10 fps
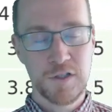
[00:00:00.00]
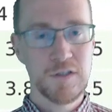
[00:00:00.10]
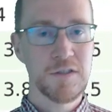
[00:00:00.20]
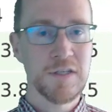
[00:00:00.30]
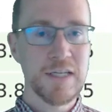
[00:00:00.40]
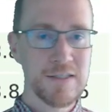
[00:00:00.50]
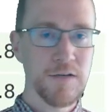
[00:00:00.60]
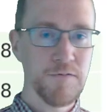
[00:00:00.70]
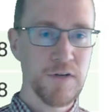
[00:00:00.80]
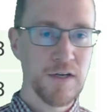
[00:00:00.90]
So that is
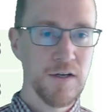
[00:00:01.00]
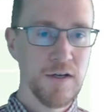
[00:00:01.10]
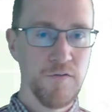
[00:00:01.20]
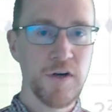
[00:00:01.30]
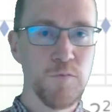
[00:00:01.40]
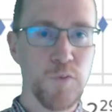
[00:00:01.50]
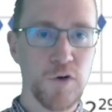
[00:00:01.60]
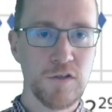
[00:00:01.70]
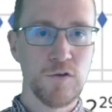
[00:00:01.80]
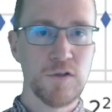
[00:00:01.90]
something very
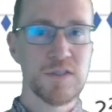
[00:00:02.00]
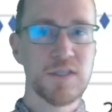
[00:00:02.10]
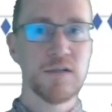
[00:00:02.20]
important to consider.